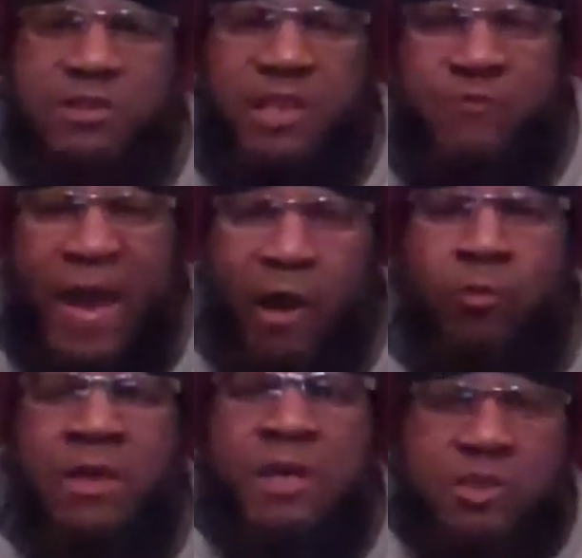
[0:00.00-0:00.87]
teeth
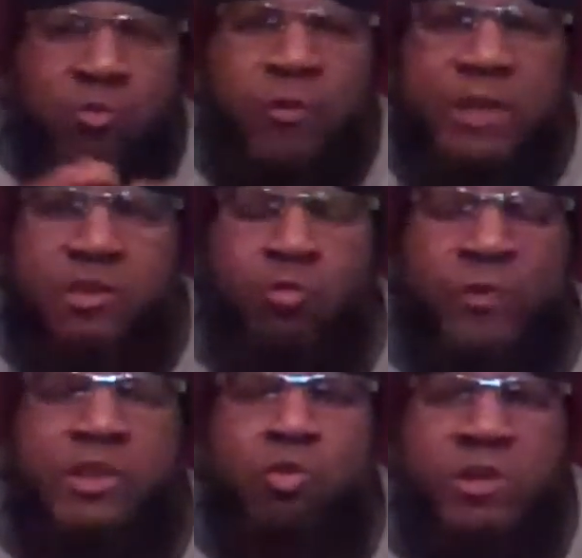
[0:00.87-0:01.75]
out to, re to
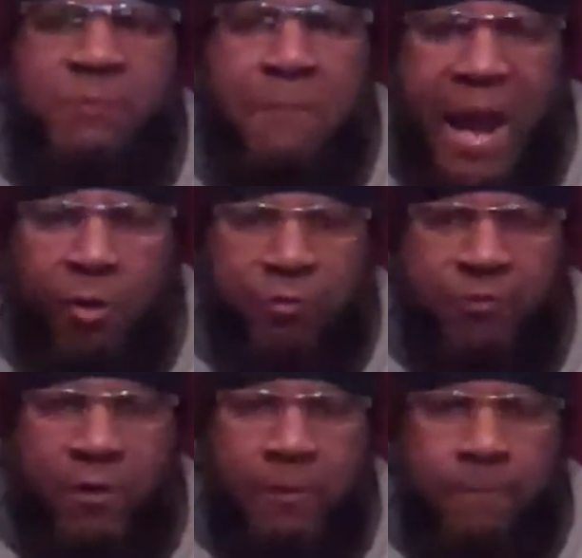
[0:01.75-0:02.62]
redo his
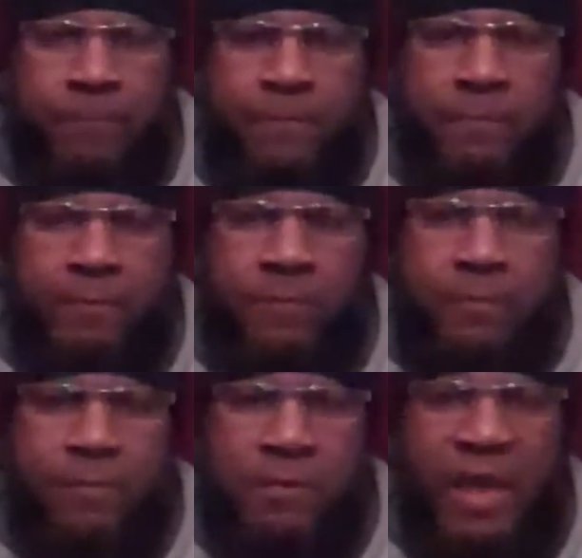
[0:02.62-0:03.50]
mouth.
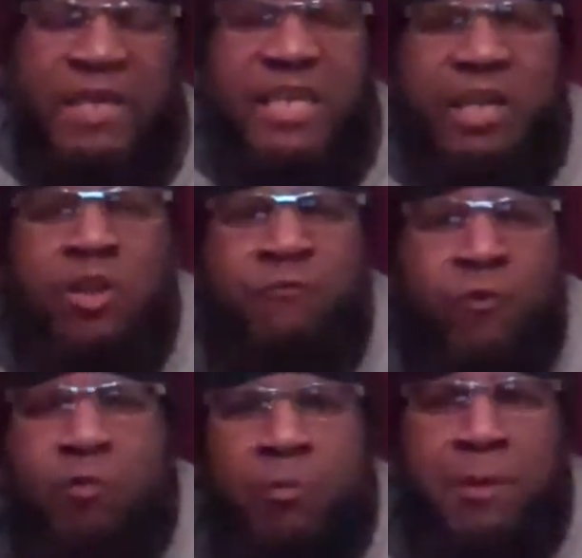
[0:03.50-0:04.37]
And yet he
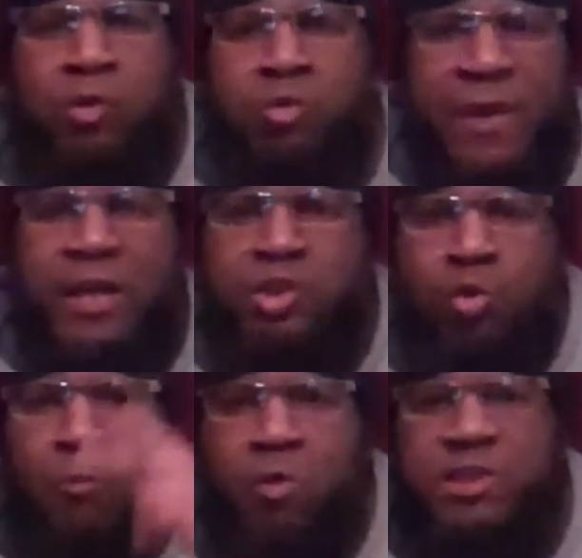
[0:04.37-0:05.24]
fought Roberto Duran
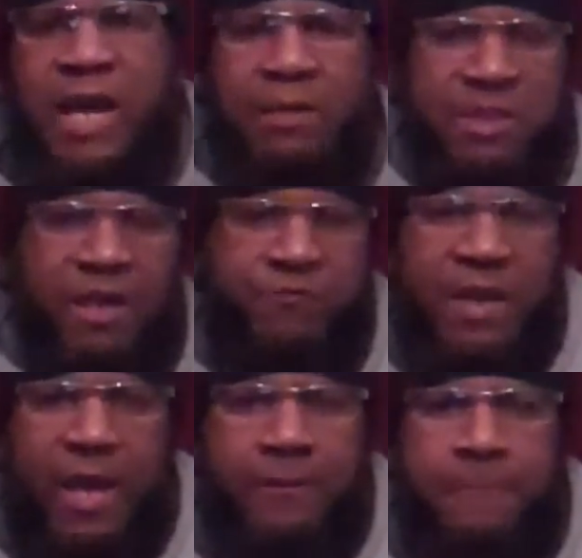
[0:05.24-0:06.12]
two more times after
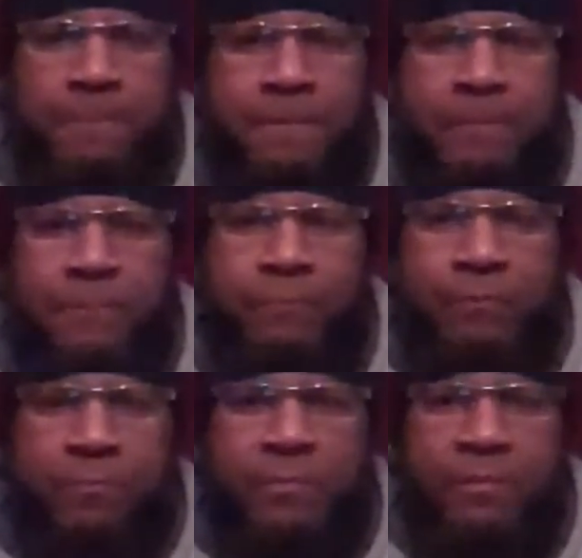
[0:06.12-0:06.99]
that.
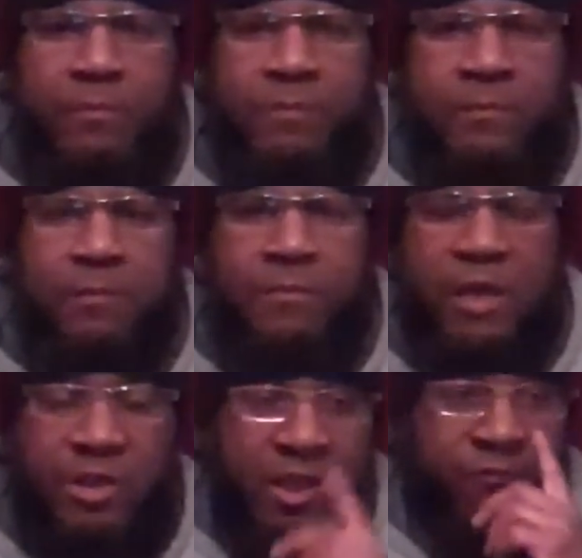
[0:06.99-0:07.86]

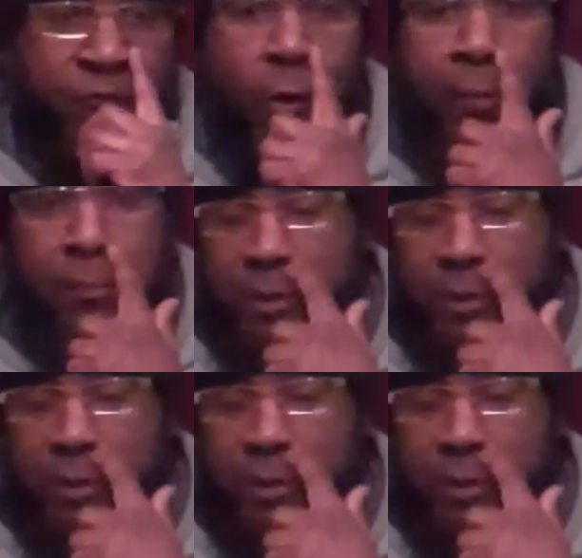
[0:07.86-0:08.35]
Now, did he afford,